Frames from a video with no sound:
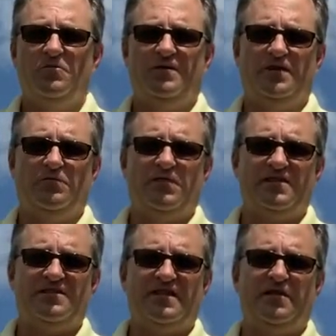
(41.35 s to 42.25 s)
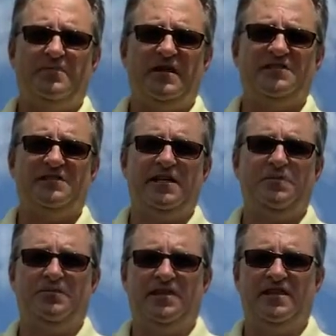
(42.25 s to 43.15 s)
with the events that are about to
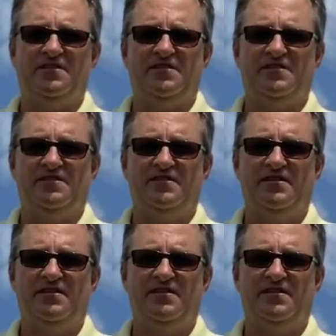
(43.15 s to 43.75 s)
take place.